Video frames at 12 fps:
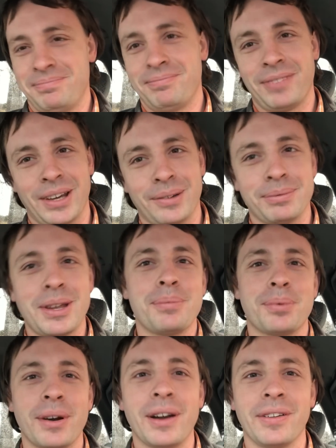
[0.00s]
You know,
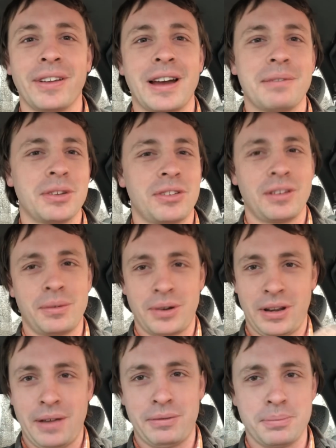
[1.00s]
temporarily, obviously, we're
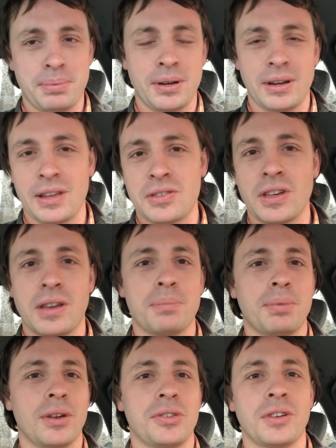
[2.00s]
going to have to put an AC
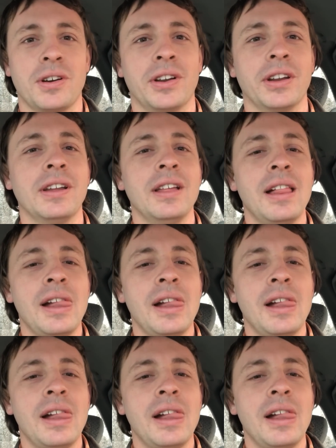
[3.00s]
compressor on it.